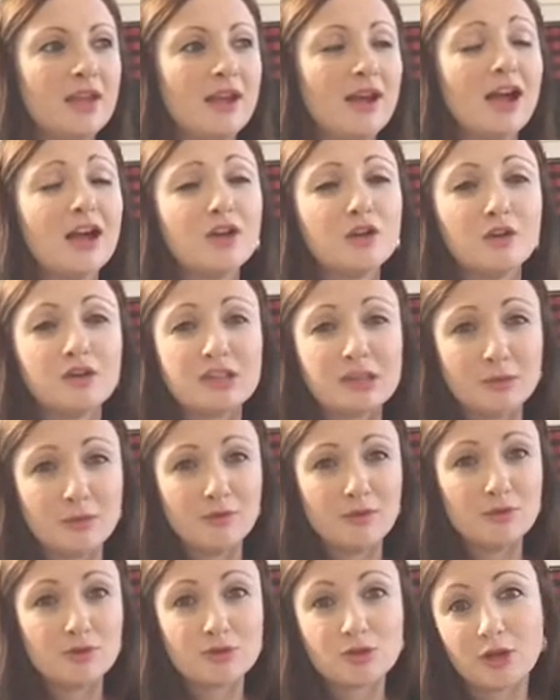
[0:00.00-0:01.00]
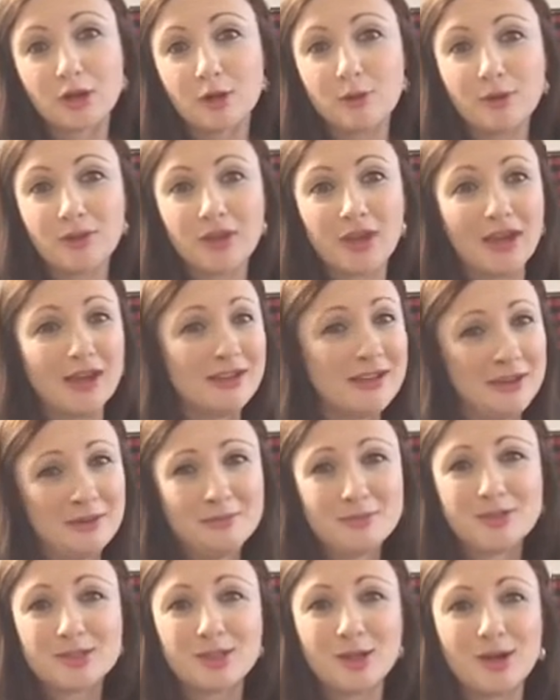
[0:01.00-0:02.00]
I know some of you struggle with that.
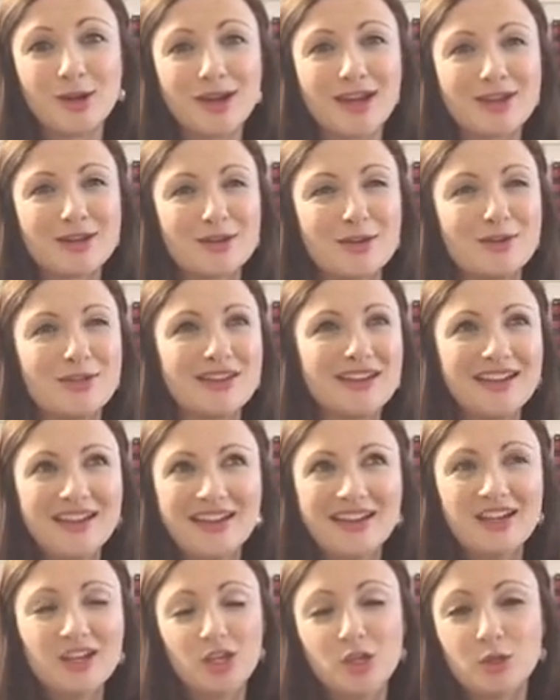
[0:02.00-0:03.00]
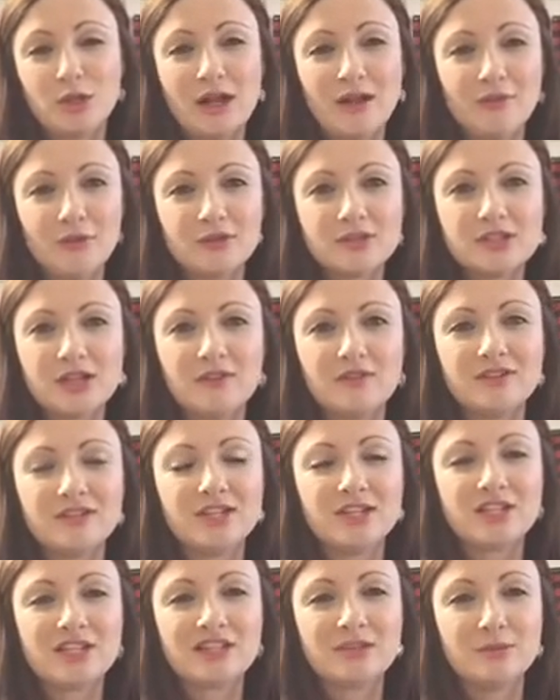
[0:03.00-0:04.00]
Sorry, I don't, have those
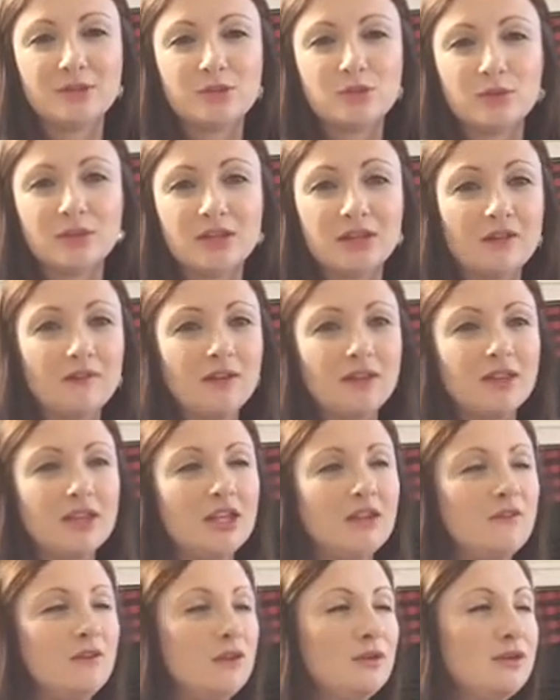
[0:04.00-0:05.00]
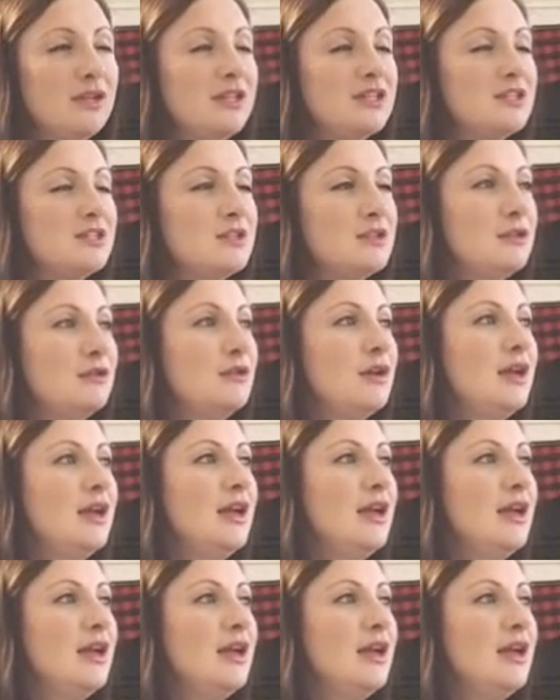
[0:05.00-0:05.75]
conversations, but do it lovingly if you need to.